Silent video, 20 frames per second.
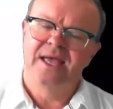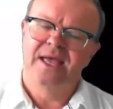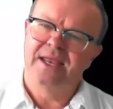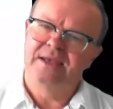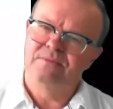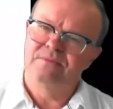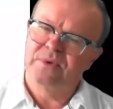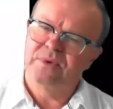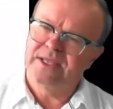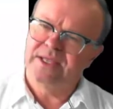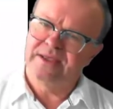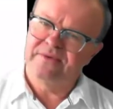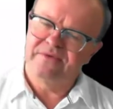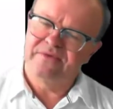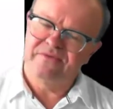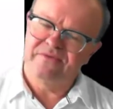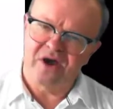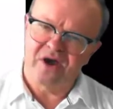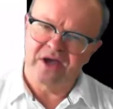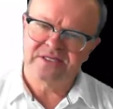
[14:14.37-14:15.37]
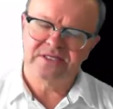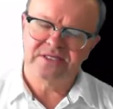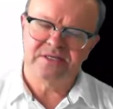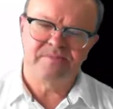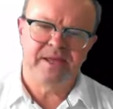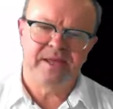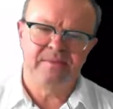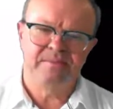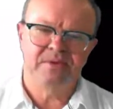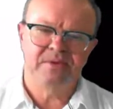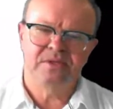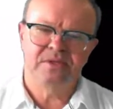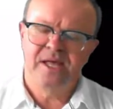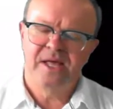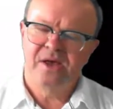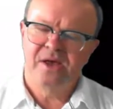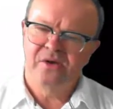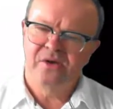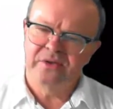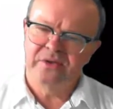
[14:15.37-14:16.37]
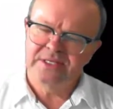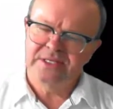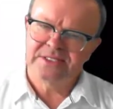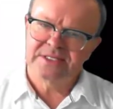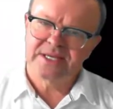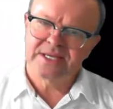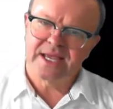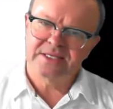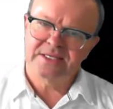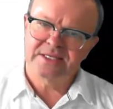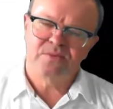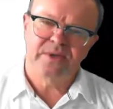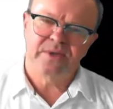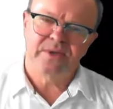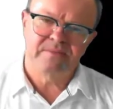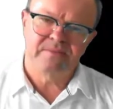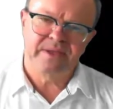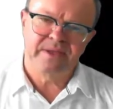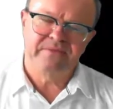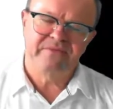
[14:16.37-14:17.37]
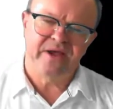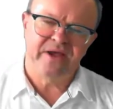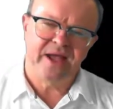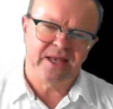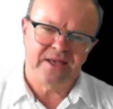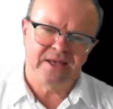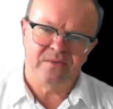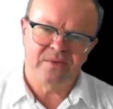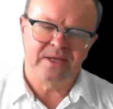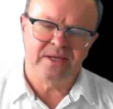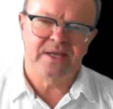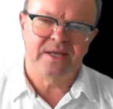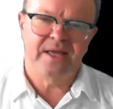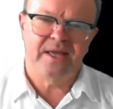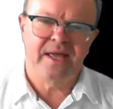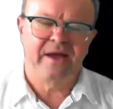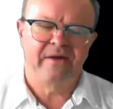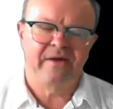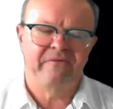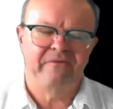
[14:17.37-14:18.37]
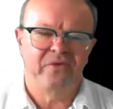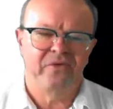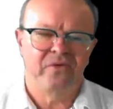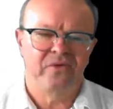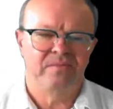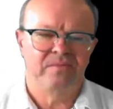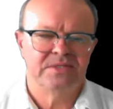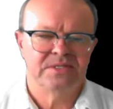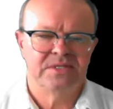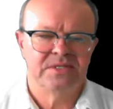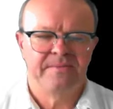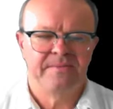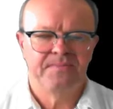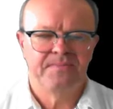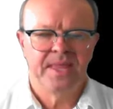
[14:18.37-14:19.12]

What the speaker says: and we can give advice to people, or in this case, we can be valuing our firms.